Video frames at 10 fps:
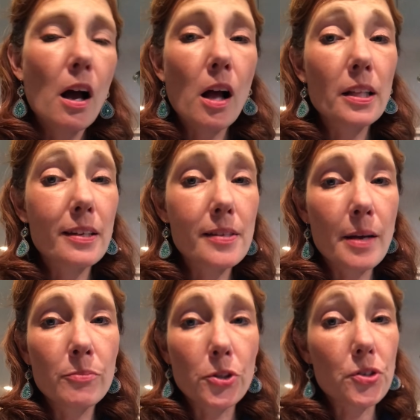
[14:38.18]
All
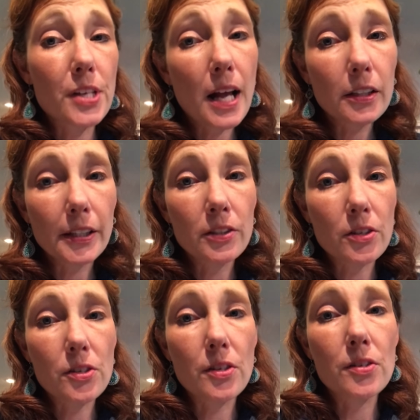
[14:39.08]
exempt or salaried
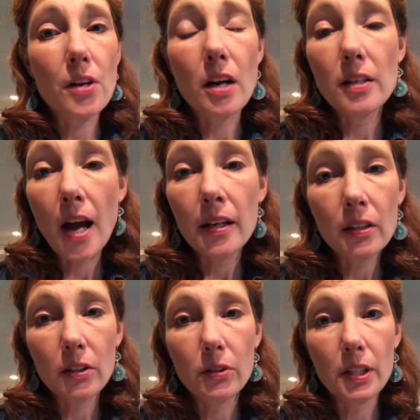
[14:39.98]
nurses are not
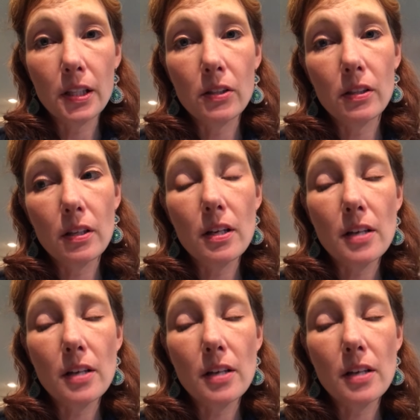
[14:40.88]
included,